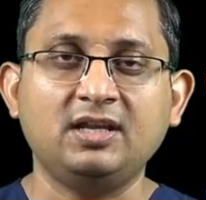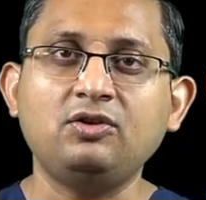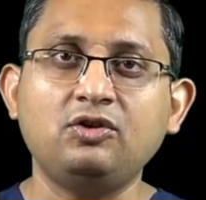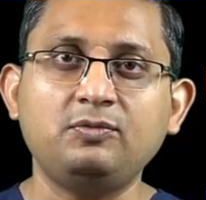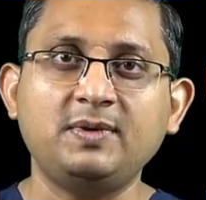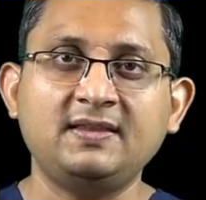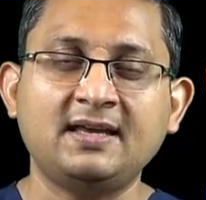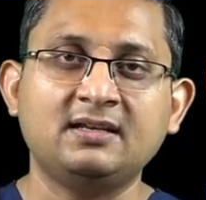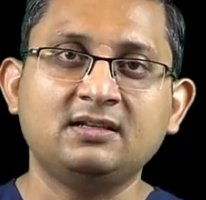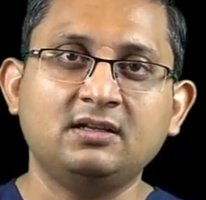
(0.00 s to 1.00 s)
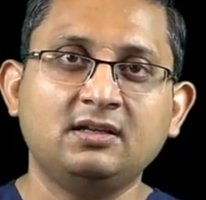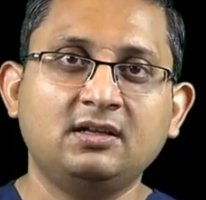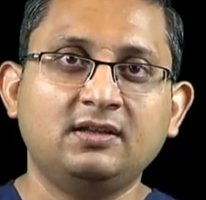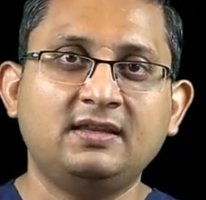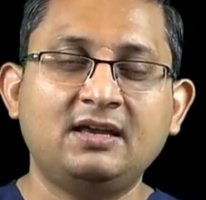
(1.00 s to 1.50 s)
It could be that
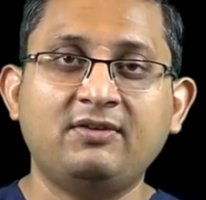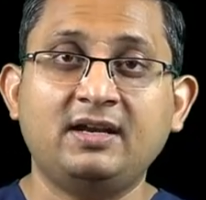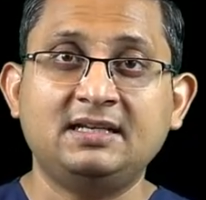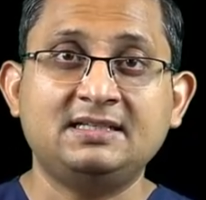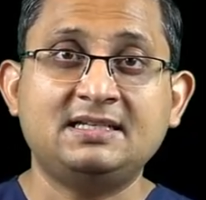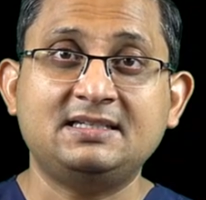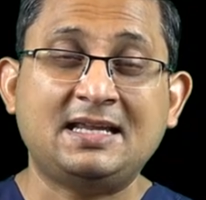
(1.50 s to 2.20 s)
they are wearing